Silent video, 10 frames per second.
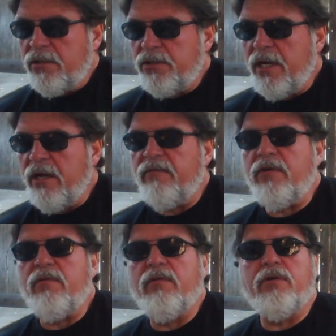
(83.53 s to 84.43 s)
say a
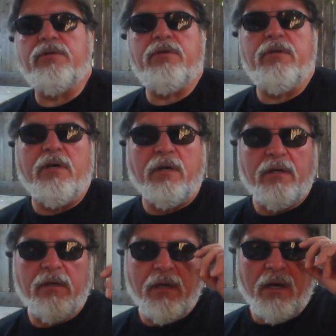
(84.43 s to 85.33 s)
few words to the
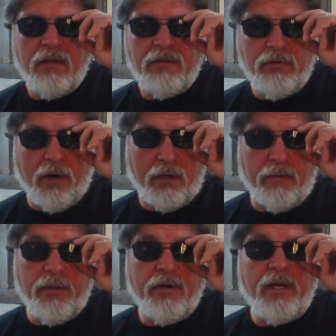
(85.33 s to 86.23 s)
to our
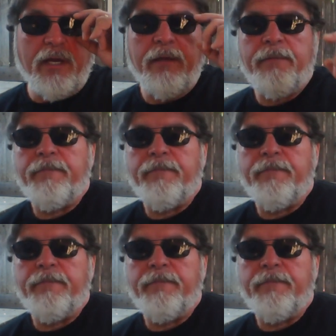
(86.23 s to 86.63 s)
community